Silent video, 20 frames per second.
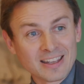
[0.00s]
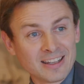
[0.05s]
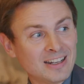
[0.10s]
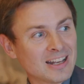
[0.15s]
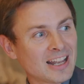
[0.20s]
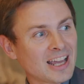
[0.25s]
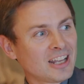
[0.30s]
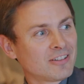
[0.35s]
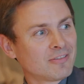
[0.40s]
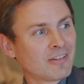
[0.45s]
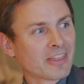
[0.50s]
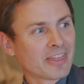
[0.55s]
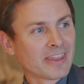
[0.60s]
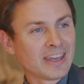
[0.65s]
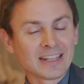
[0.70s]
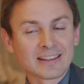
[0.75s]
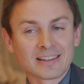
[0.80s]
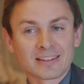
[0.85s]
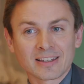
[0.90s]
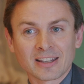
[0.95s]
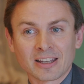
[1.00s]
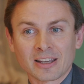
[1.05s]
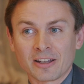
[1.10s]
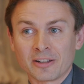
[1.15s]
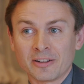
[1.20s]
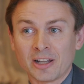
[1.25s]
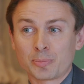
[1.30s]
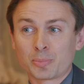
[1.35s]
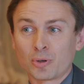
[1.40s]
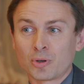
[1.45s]
In line with that,
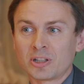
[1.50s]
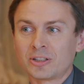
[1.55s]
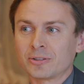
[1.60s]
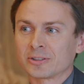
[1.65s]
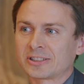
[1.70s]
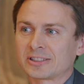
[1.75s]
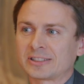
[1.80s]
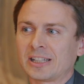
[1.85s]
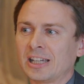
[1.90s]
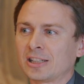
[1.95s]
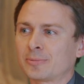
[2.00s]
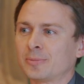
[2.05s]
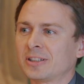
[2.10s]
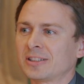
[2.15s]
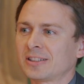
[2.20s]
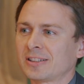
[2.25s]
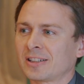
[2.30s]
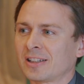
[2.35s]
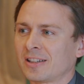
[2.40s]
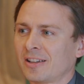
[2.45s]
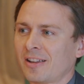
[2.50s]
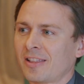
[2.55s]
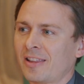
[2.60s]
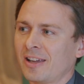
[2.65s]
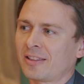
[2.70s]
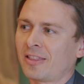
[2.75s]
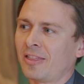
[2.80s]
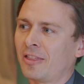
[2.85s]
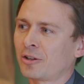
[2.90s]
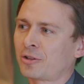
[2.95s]
Napoleon's statement
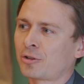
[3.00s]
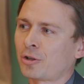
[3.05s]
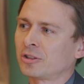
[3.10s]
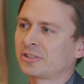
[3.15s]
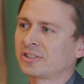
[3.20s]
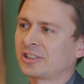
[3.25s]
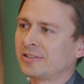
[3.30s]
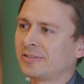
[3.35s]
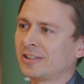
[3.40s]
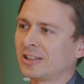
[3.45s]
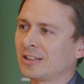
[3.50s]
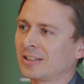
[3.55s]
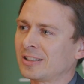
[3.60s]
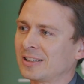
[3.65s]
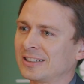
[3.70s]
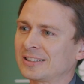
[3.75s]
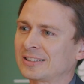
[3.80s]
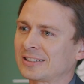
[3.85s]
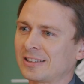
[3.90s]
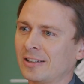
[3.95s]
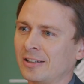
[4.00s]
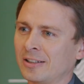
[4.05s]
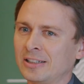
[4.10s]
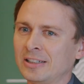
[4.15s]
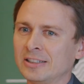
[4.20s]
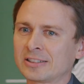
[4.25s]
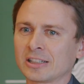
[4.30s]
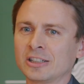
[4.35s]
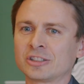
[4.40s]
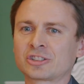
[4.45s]
that the Code Civil is
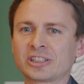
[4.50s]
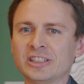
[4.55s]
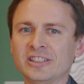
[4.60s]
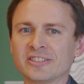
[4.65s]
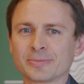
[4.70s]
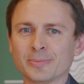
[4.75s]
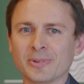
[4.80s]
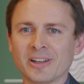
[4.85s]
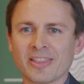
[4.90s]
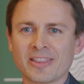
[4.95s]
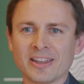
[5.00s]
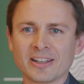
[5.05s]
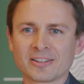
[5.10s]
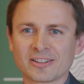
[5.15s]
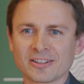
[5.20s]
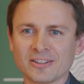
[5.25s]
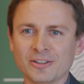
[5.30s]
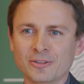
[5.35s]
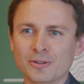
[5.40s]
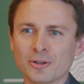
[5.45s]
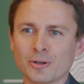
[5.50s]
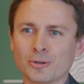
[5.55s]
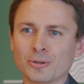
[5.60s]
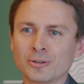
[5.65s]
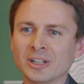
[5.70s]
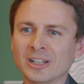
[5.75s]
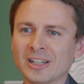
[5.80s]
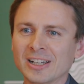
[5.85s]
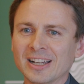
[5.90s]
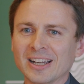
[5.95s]
his achievement that
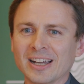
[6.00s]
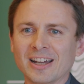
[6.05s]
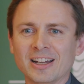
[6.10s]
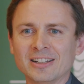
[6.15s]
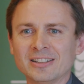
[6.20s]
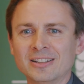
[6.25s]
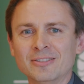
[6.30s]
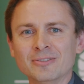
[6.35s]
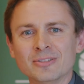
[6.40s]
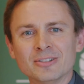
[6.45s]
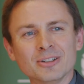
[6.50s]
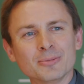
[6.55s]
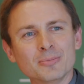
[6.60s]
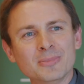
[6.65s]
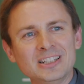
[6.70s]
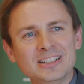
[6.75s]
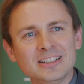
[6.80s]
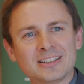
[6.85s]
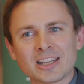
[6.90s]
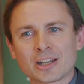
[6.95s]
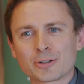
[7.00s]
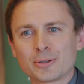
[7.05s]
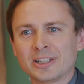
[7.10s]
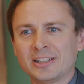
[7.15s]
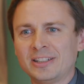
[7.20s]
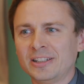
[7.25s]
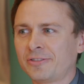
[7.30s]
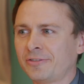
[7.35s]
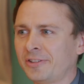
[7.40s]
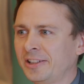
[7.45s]
no
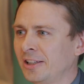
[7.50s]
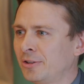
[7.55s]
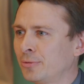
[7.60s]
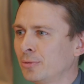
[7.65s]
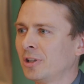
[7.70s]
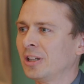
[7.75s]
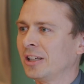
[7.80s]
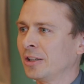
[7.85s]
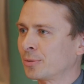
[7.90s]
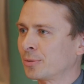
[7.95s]
military defeat will